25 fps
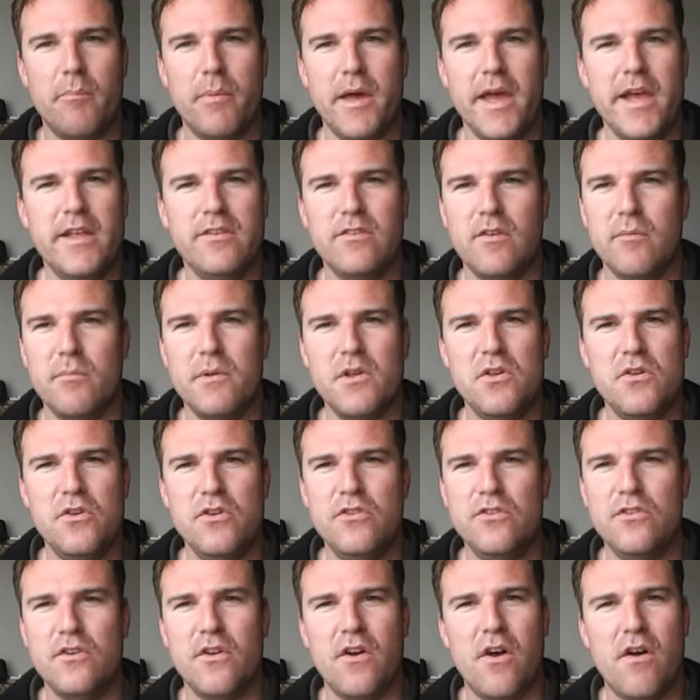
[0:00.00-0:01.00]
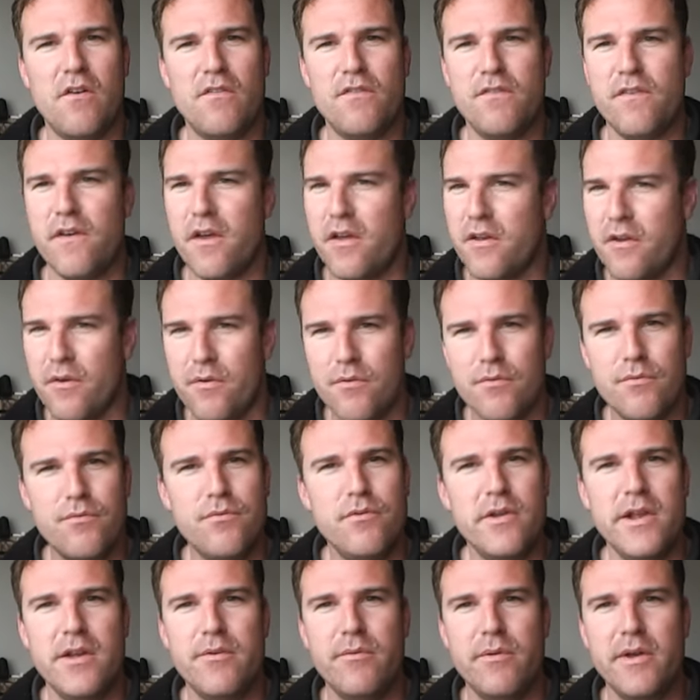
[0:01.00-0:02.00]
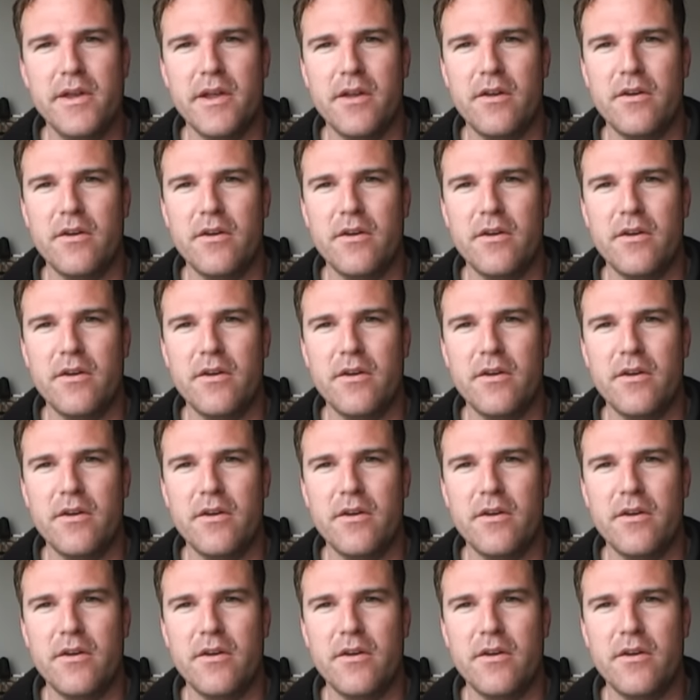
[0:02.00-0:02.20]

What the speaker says: but as I've been using it I've found it really